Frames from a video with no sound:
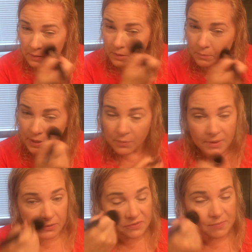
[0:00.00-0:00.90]
Bare
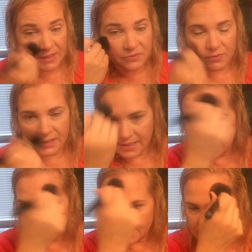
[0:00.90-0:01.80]
Minerals makes really
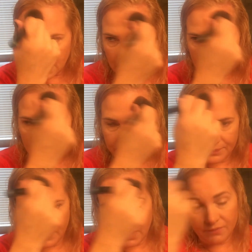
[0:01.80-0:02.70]
nice, I
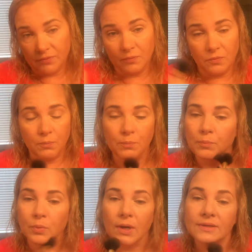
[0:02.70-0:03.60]
don't know if you,
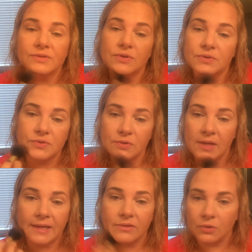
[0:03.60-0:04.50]
bronzers, or
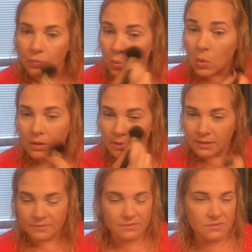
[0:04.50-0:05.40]
like they're warm,
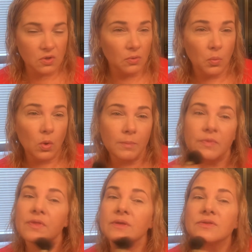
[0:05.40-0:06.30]
it's called
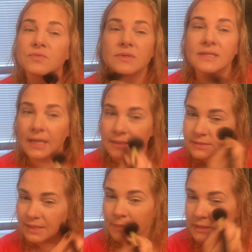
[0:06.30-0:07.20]
Warmth. It's a really nice,
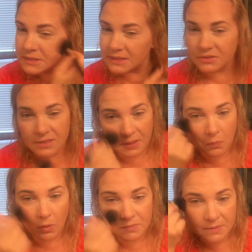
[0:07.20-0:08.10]
same idea, just kind of
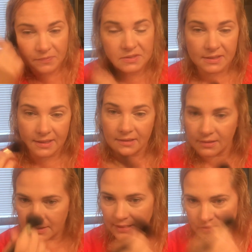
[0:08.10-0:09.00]
warms up the skin.
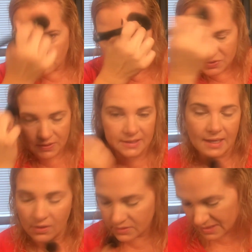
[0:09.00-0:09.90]
That's what I'm doing
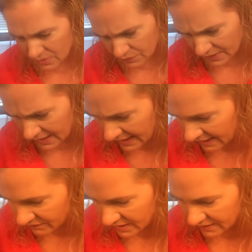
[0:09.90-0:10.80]
now because I don't think I have
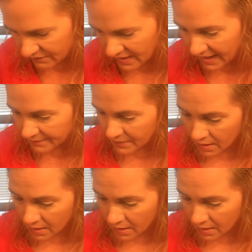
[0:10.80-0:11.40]
any of that.